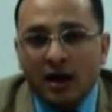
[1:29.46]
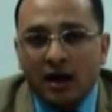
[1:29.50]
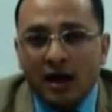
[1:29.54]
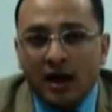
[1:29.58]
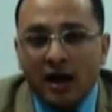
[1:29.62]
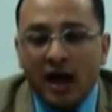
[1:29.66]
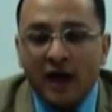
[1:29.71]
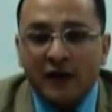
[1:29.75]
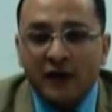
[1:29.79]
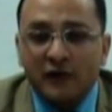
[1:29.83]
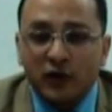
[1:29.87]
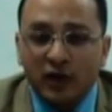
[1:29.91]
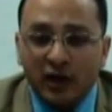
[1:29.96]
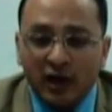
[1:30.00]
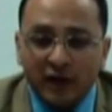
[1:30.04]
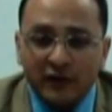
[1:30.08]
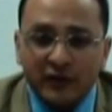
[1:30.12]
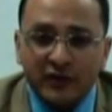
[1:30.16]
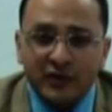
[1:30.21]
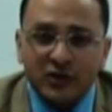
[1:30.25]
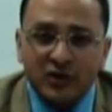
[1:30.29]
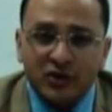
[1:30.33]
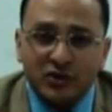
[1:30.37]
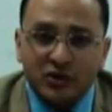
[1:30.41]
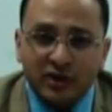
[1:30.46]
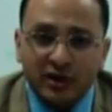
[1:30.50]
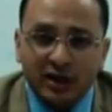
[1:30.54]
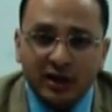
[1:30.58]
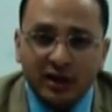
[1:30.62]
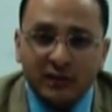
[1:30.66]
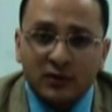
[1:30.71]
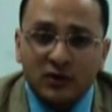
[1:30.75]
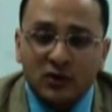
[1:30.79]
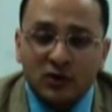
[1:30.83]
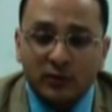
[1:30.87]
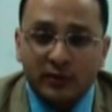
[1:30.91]
Have you ever
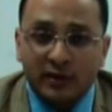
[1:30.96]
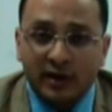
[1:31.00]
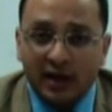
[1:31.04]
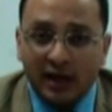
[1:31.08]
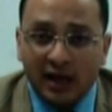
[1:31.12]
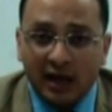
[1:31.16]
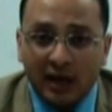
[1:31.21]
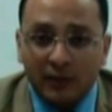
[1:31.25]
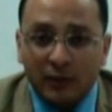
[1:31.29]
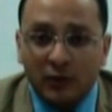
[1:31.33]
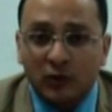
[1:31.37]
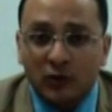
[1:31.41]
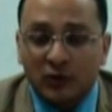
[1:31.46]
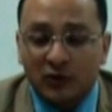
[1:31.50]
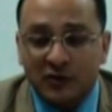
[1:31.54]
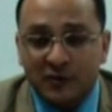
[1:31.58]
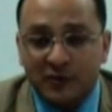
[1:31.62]
dreamed to be able to